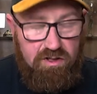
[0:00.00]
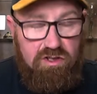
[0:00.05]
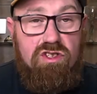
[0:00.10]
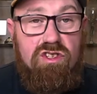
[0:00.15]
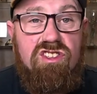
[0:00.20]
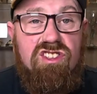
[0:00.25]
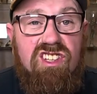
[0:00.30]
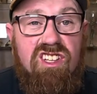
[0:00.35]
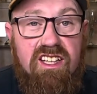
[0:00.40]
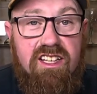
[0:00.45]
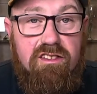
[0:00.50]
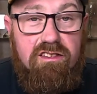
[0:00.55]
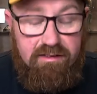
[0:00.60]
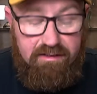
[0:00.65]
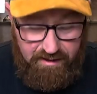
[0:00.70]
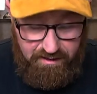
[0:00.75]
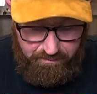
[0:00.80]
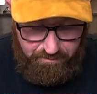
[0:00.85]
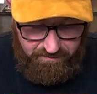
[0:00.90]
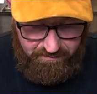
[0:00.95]
Just a little
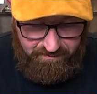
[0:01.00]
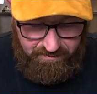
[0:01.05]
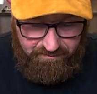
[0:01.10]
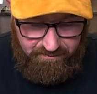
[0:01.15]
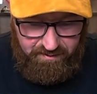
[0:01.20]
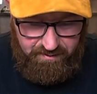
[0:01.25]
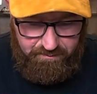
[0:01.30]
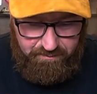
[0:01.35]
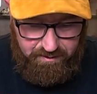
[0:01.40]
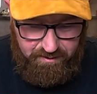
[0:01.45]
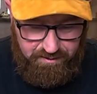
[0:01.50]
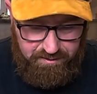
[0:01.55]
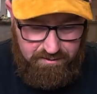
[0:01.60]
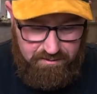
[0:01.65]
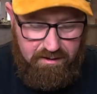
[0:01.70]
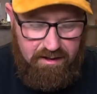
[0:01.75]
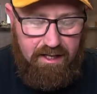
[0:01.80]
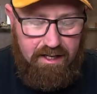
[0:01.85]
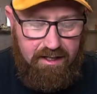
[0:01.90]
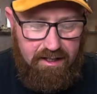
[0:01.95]
tip if ever you want to
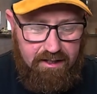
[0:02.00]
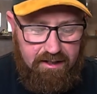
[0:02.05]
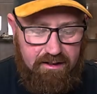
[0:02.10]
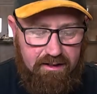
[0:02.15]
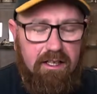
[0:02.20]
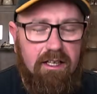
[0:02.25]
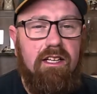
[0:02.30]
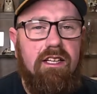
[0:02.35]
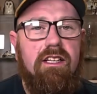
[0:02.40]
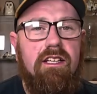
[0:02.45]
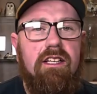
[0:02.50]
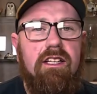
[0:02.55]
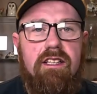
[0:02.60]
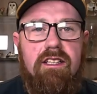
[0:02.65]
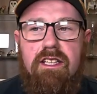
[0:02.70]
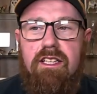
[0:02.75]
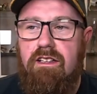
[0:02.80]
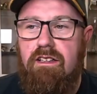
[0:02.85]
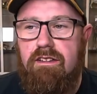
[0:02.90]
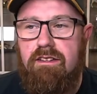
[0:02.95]
try it.
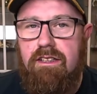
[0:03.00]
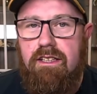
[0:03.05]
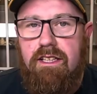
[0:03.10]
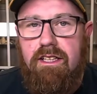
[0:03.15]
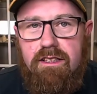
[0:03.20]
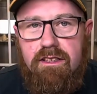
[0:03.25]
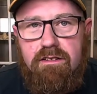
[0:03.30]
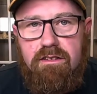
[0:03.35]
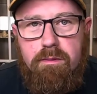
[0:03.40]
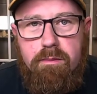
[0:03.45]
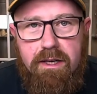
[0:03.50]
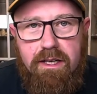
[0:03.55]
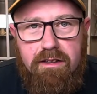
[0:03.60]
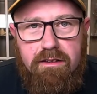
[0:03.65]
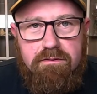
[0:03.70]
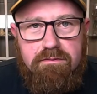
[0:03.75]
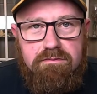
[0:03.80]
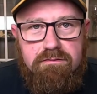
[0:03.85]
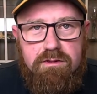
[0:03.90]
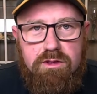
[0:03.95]
They're not dear, they're
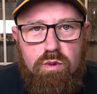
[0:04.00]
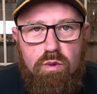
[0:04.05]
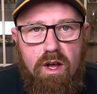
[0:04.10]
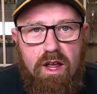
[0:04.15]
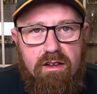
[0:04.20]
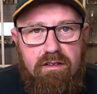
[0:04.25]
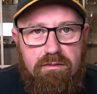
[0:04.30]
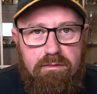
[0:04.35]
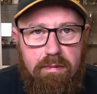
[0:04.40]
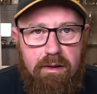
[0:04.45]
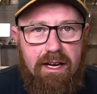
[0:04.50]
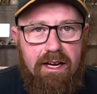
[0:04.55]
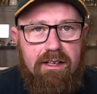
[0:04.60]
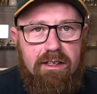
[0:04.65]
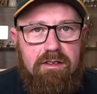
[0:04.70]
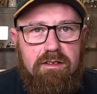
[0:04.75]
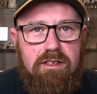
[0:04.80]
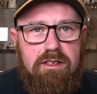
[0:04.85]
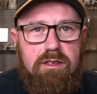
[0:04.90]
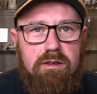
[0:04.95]
about
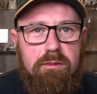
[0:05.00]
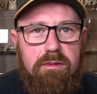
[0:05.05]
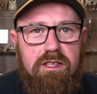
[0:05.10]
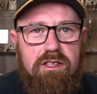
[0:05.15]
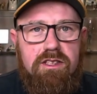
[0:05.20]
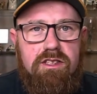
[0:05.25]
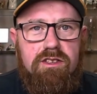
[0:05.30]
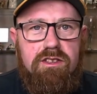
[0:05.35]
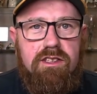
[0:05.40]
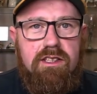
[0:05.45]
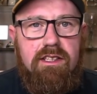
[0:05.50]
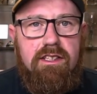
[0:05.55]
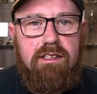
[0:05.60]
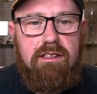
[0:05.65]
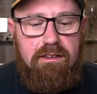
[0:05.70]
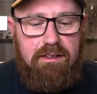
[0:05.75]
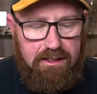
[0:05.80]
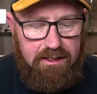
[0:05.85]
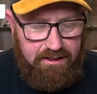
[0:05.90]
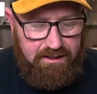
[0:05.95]
£12 or something. It's just a
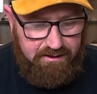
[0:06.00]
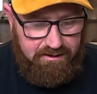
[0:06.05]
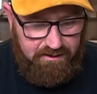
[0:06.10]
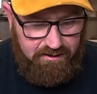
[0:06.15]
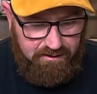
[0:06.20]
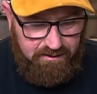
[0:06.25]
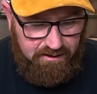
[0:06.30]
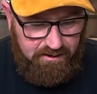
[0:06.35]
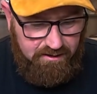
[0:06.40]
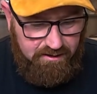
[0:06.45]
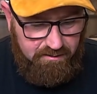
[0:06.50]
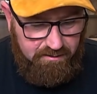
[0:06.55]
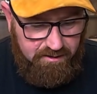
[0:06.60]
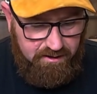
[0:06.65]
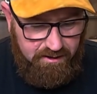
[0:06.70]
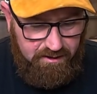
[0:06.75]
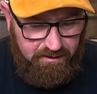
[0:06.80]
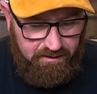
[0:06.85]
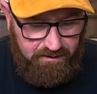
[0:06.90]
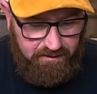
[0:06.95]
little laser that goes
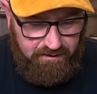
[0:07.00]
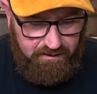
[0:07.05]
in.